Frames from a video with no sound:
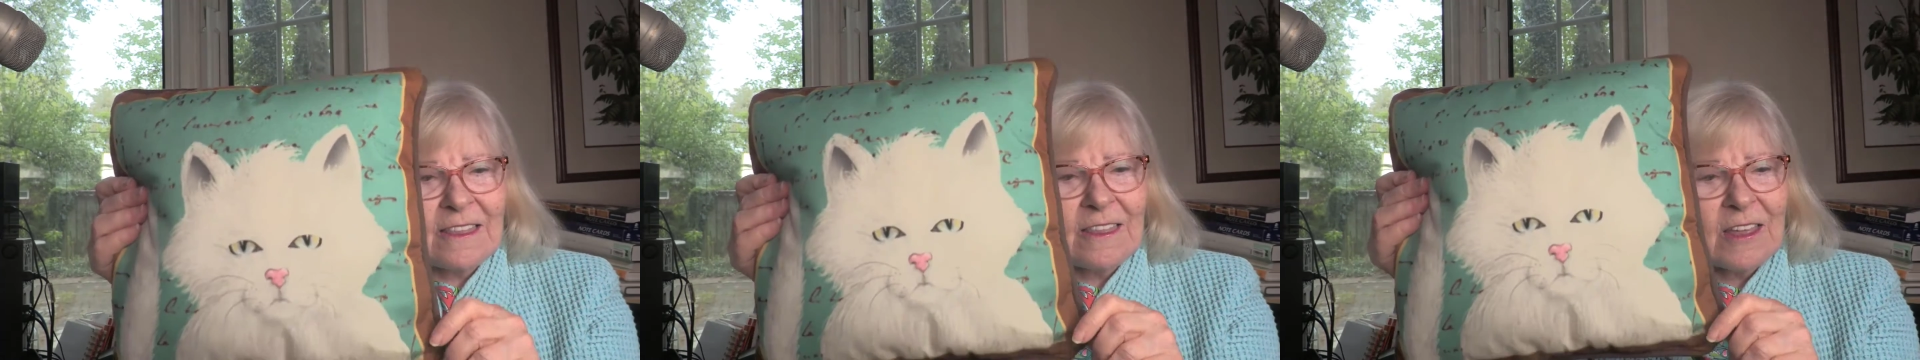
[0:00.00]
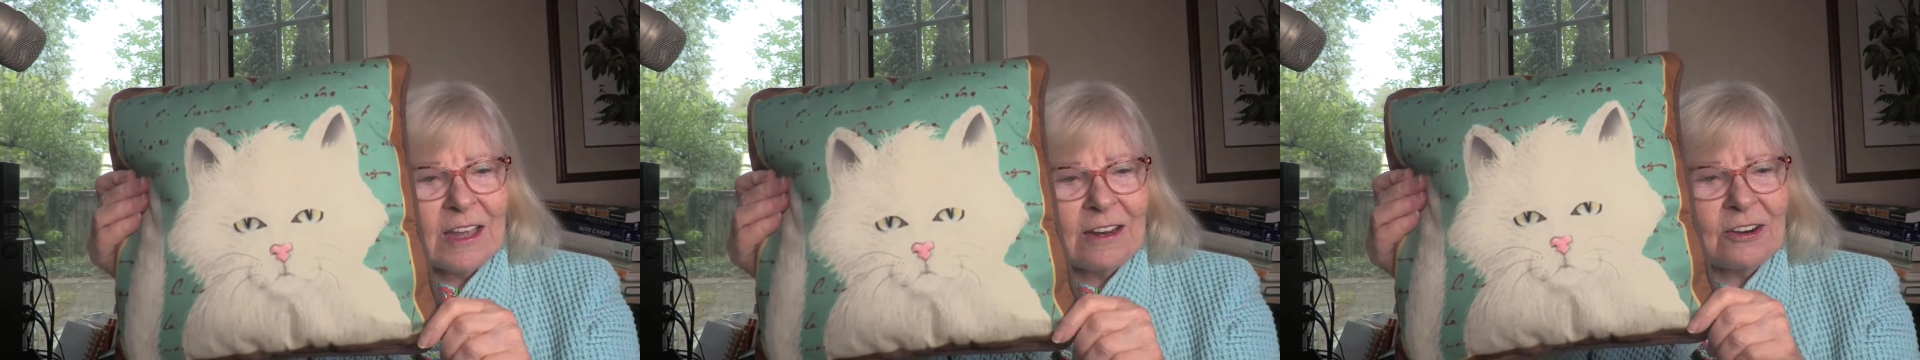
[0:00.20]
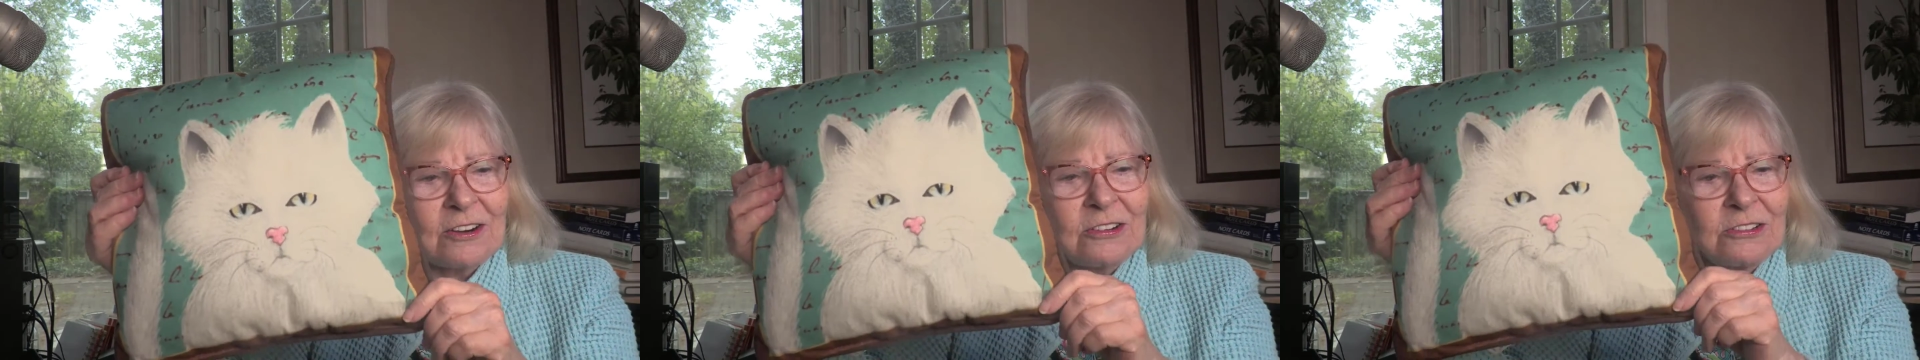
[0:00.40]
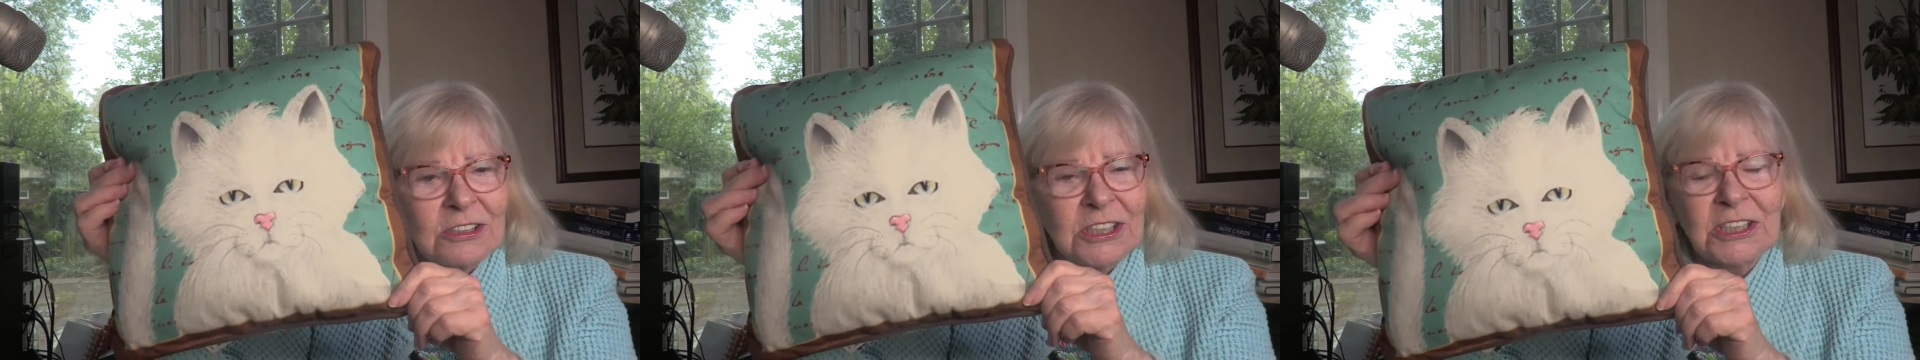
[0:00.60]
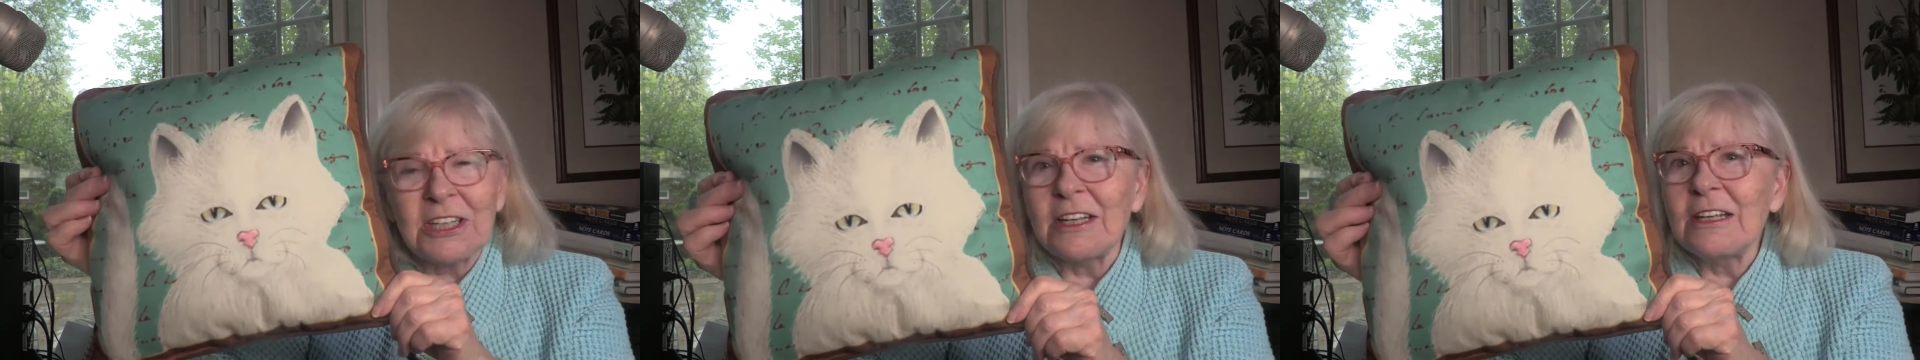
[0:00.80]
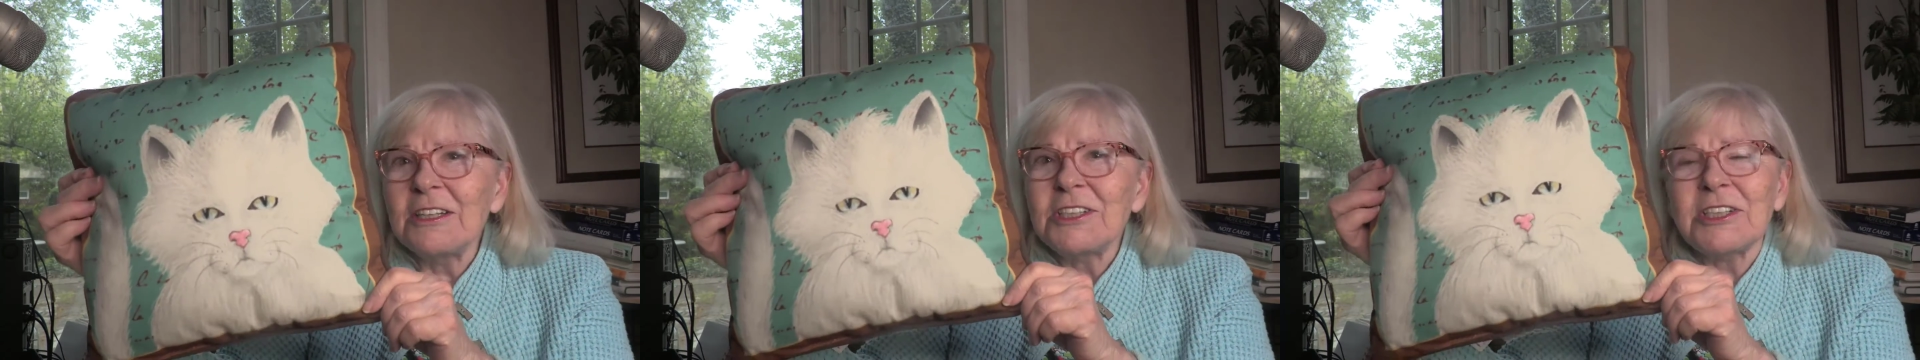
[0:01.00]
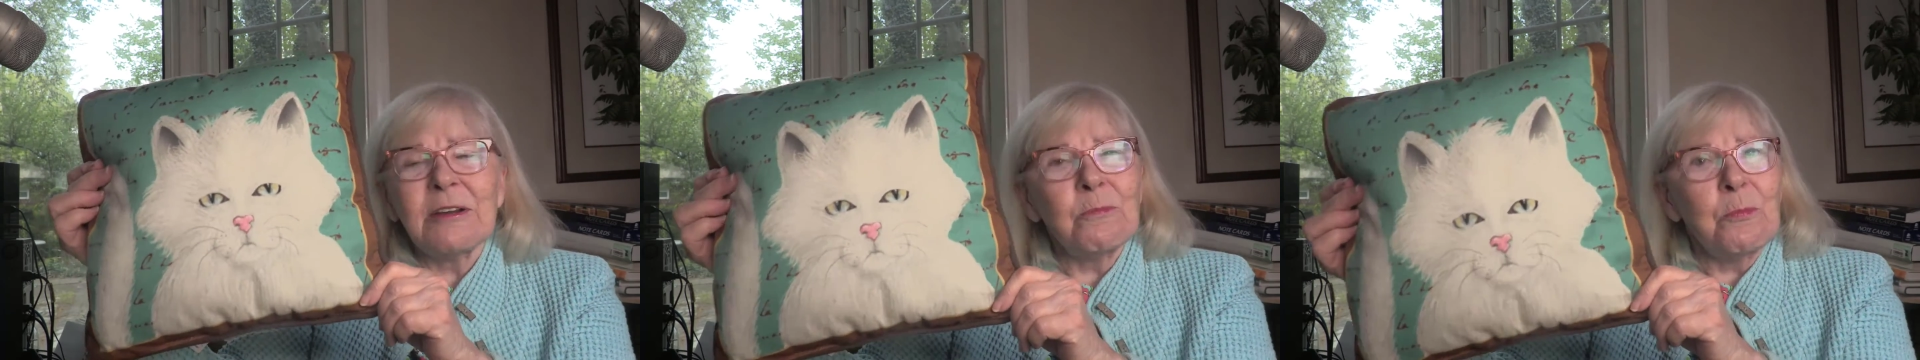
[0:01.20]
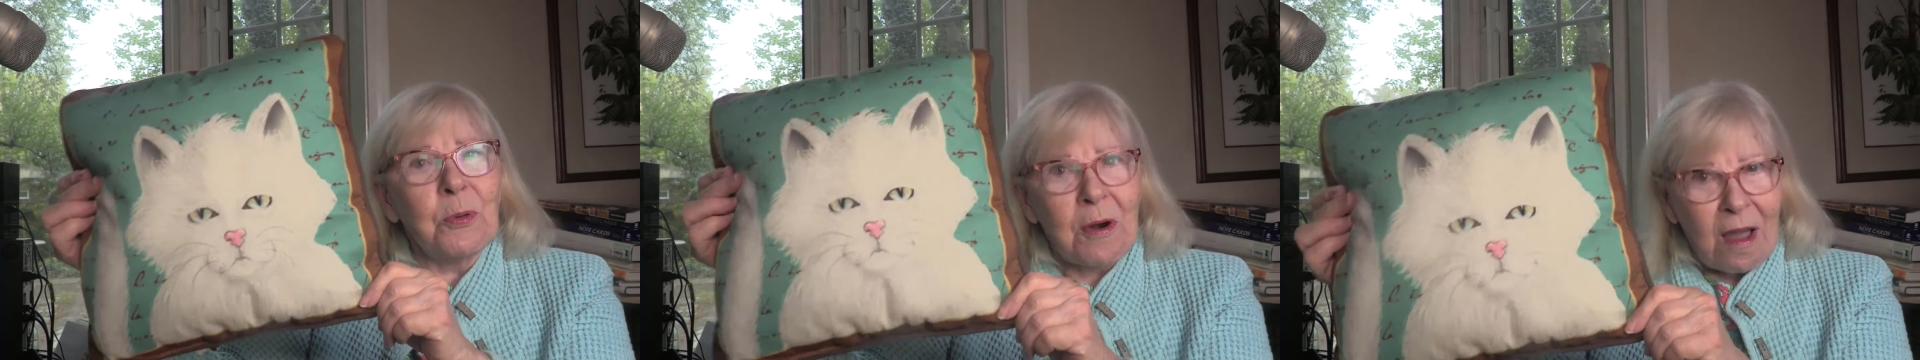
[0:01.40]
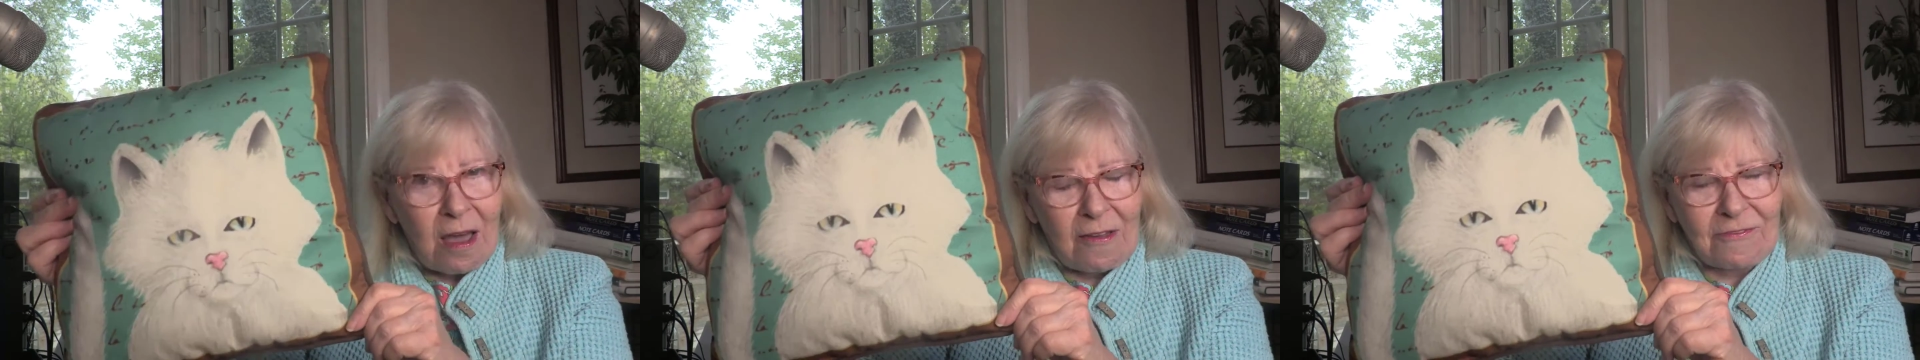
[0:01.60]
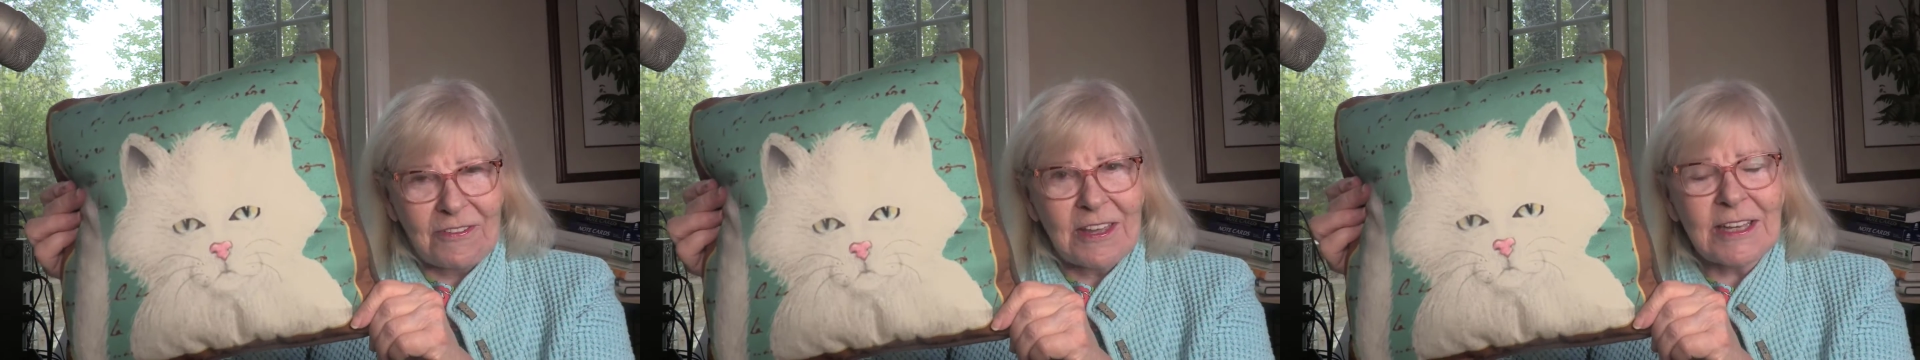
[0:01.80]
there's some
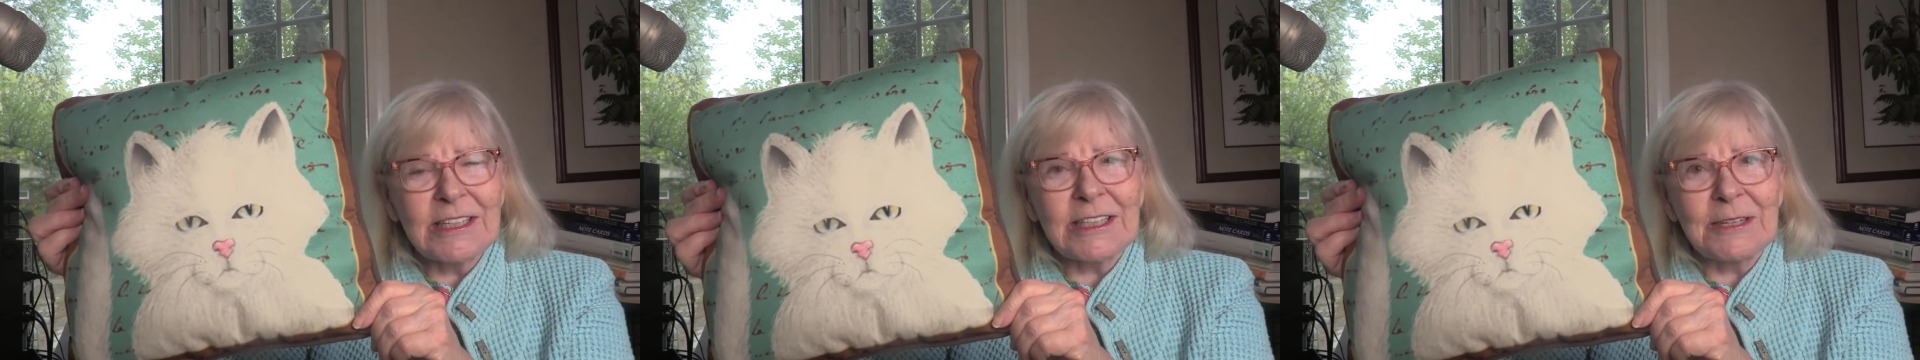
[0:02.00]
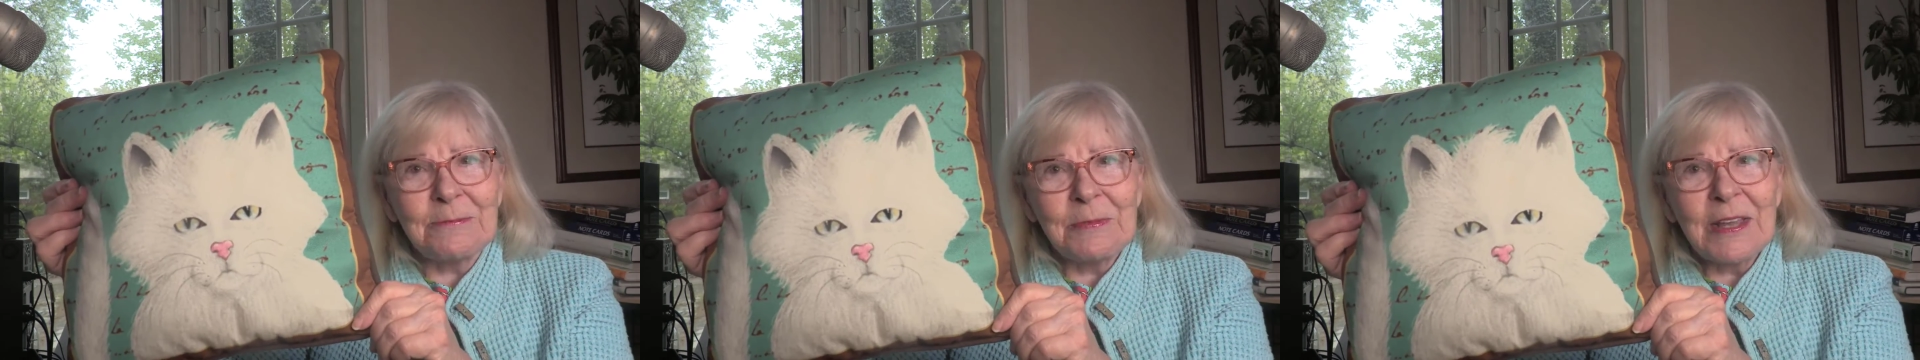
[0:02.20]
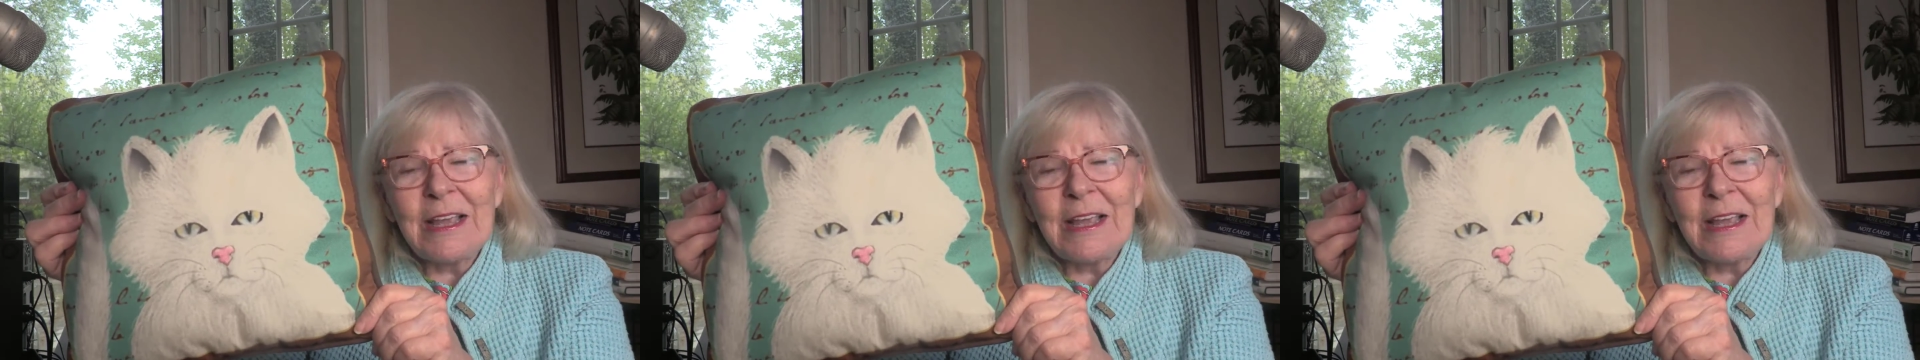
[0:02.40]
profit